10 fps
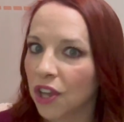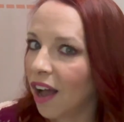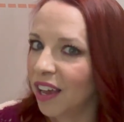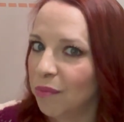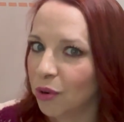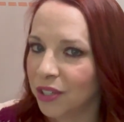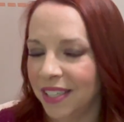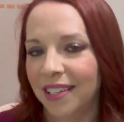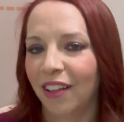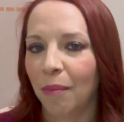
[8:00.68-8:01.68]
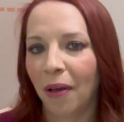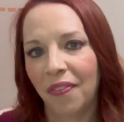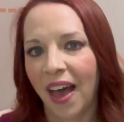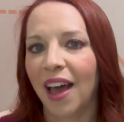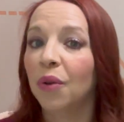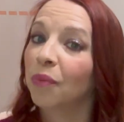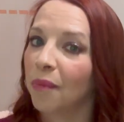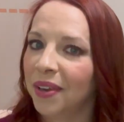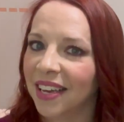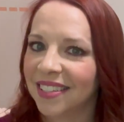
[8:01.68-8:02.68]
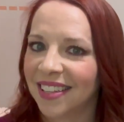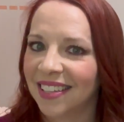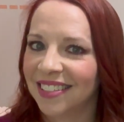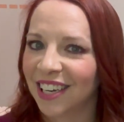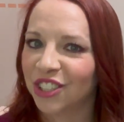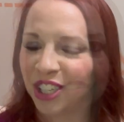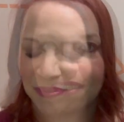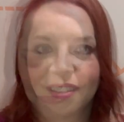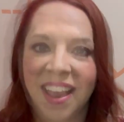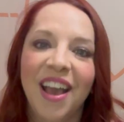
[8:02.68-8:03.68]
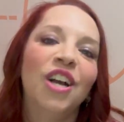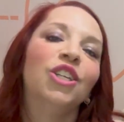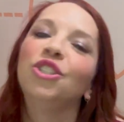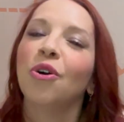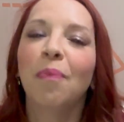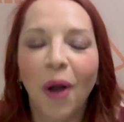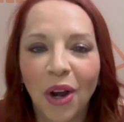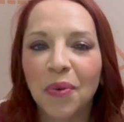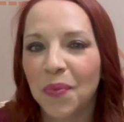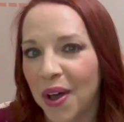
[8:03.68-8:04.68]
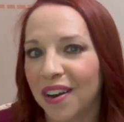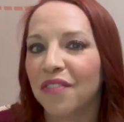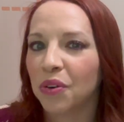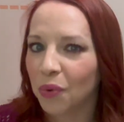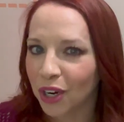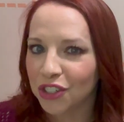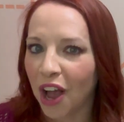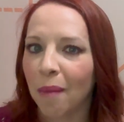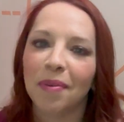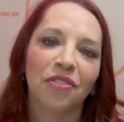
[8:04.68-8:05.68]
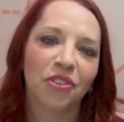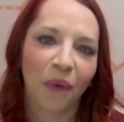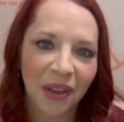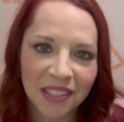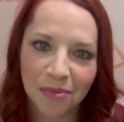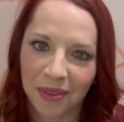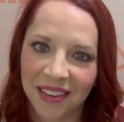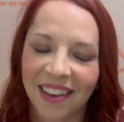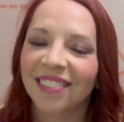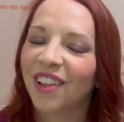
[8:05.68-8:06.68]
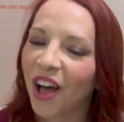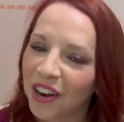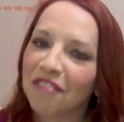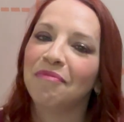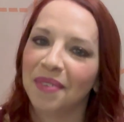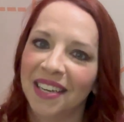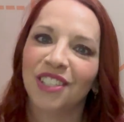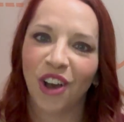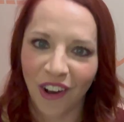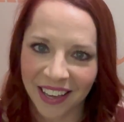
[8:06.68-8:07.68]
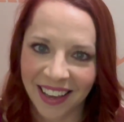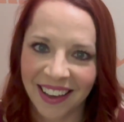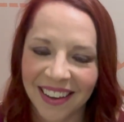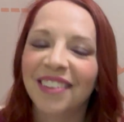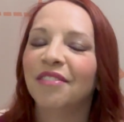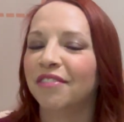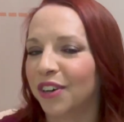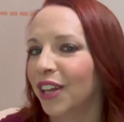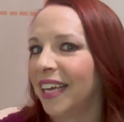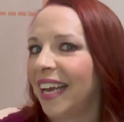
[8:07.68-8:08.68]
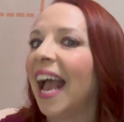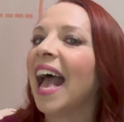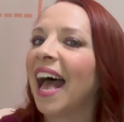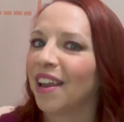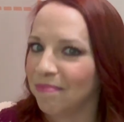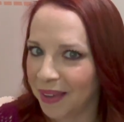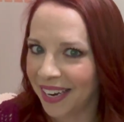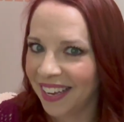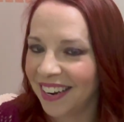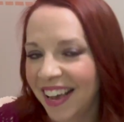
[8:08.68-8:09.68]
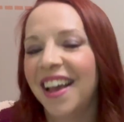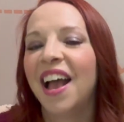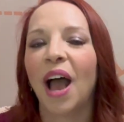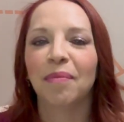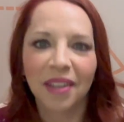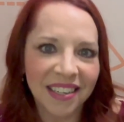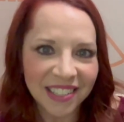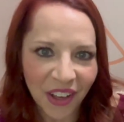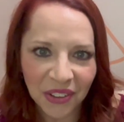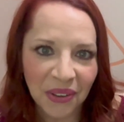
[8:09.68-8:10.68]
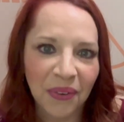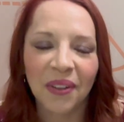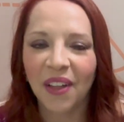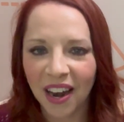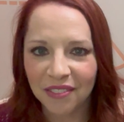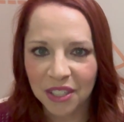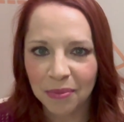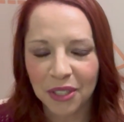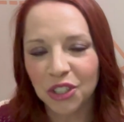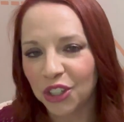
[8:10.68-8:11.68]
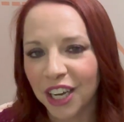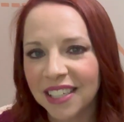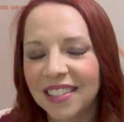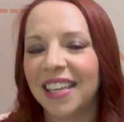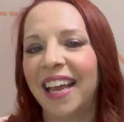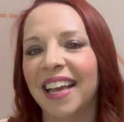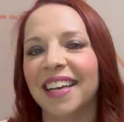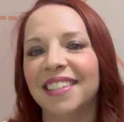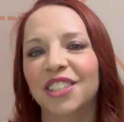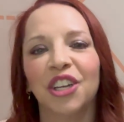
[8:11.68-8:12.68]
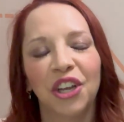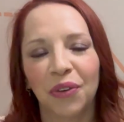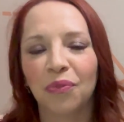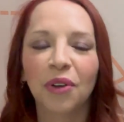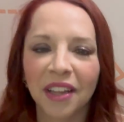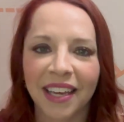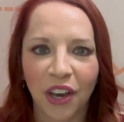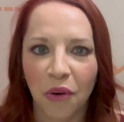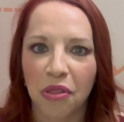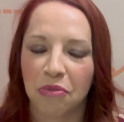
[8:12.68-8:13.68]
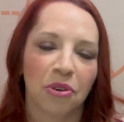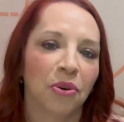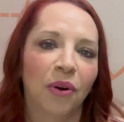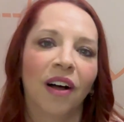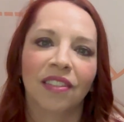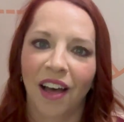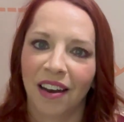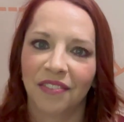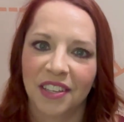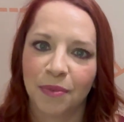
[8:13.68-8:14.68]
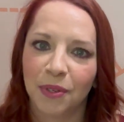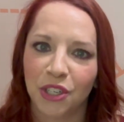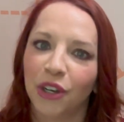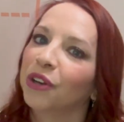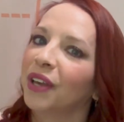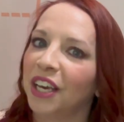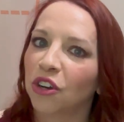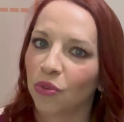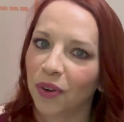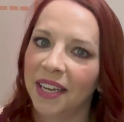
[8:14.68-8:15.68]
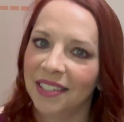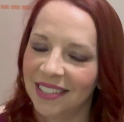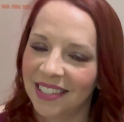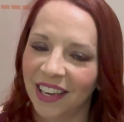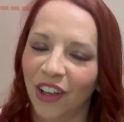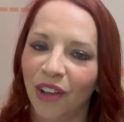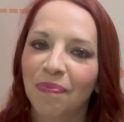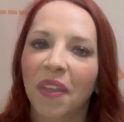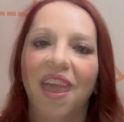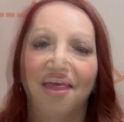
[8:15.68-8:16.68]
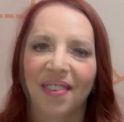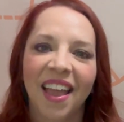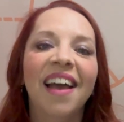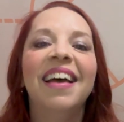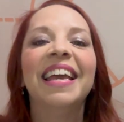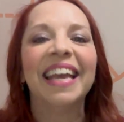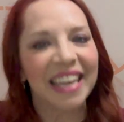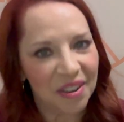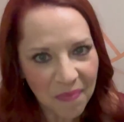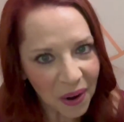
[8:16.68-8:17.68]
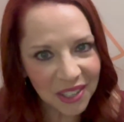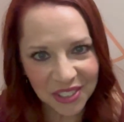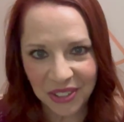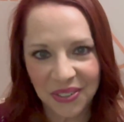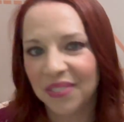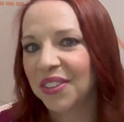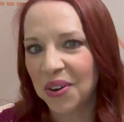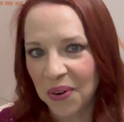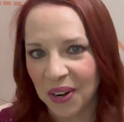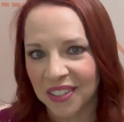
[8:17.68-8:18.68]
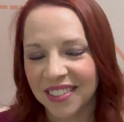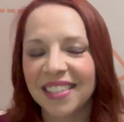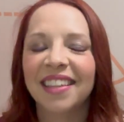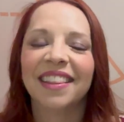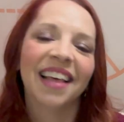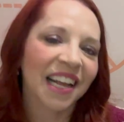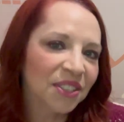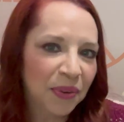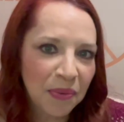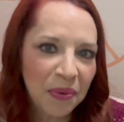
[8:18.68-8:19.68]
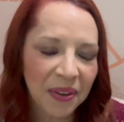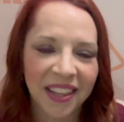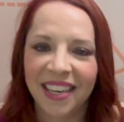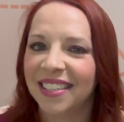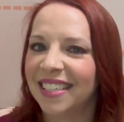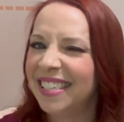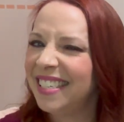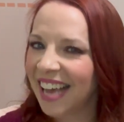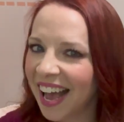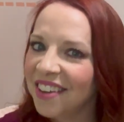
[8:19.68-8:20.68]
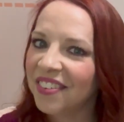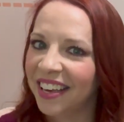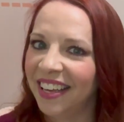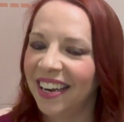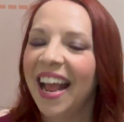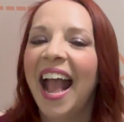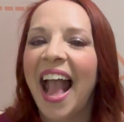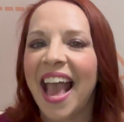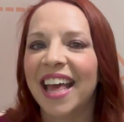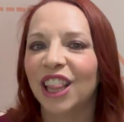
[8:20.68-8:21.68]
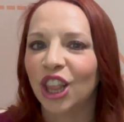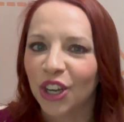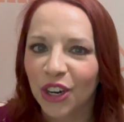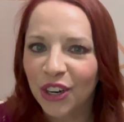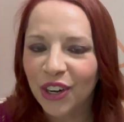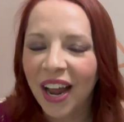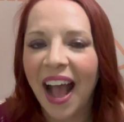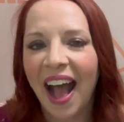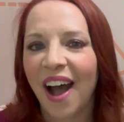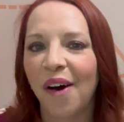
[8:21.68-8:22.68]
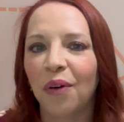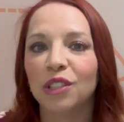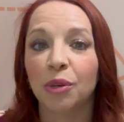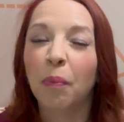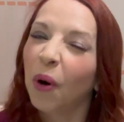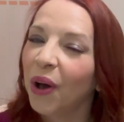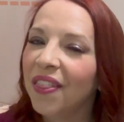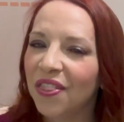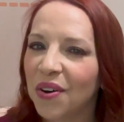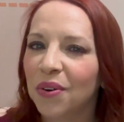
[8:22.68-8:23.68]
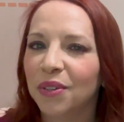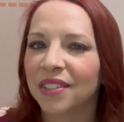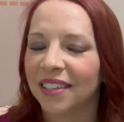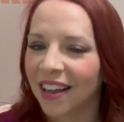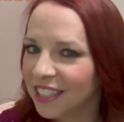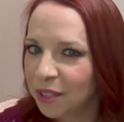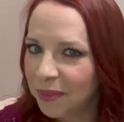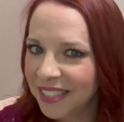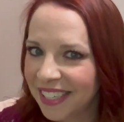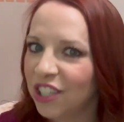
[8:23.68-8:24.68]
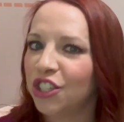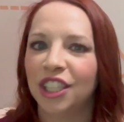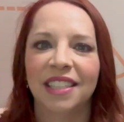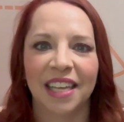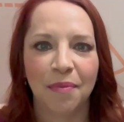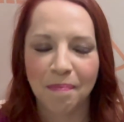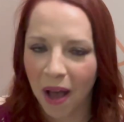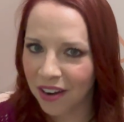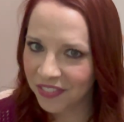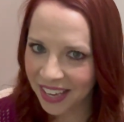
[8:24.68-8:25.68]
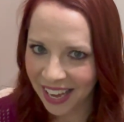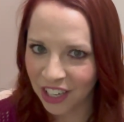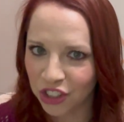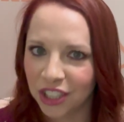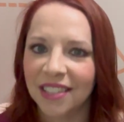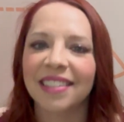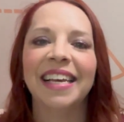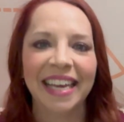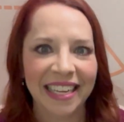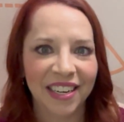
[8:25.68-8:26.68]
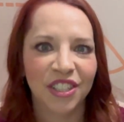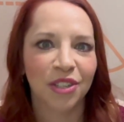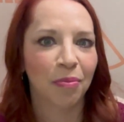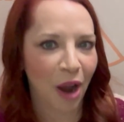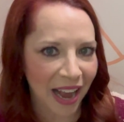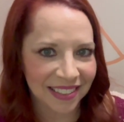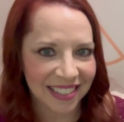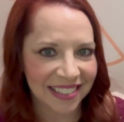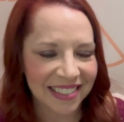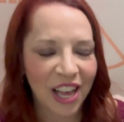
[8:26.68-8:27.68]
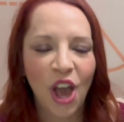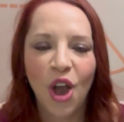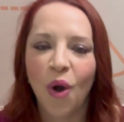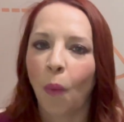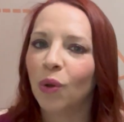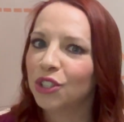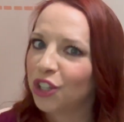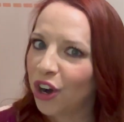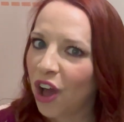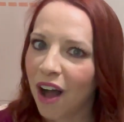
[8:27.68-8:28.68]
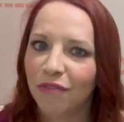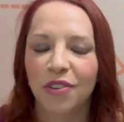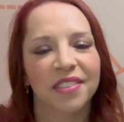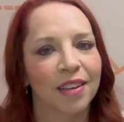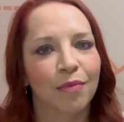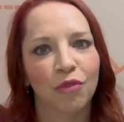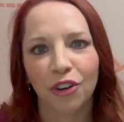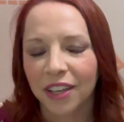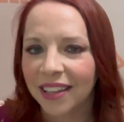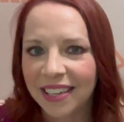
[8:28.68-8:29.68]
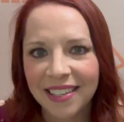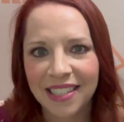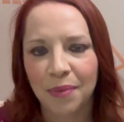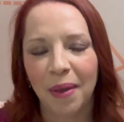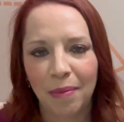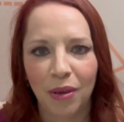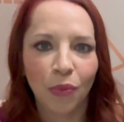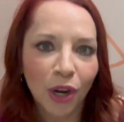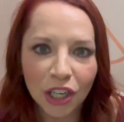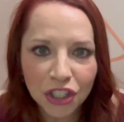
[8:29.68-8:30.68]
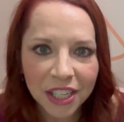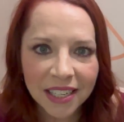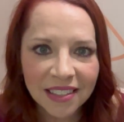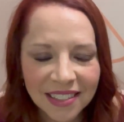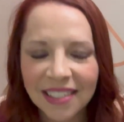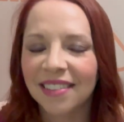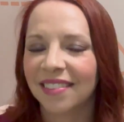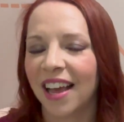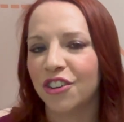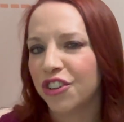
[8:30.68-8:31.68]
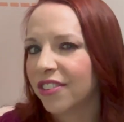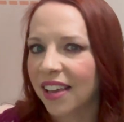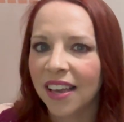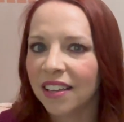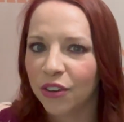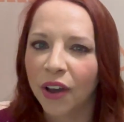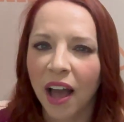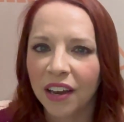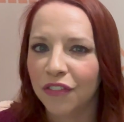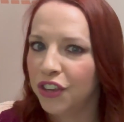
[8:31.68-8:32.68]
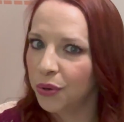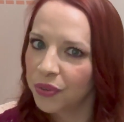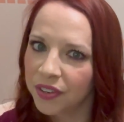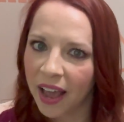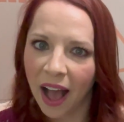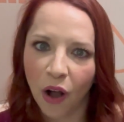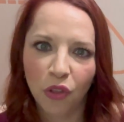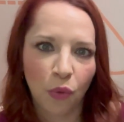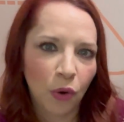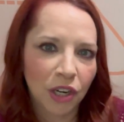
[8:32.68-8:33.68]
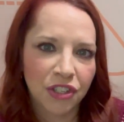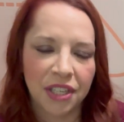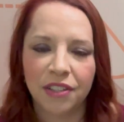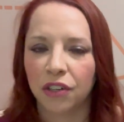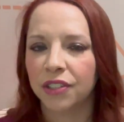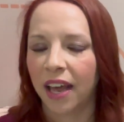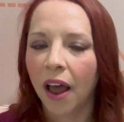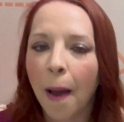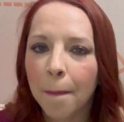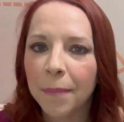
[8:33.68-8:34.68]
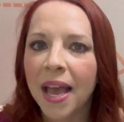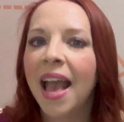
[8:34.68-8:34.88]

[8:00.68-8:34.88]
talk in more detail about that when we get to that section. So part one of the workshop is going to be a lot of me talking, fully admitted. I'm gonna tell you a lot of tips and tricks and gonna really go through a lot of this material in great detail. In part two of the course, that's when we really get to dive in and learn how to put those customizations and modifications into practice. We'll start off with some real easy baby worksheets that just get you kind of used to how the worksheets are set up.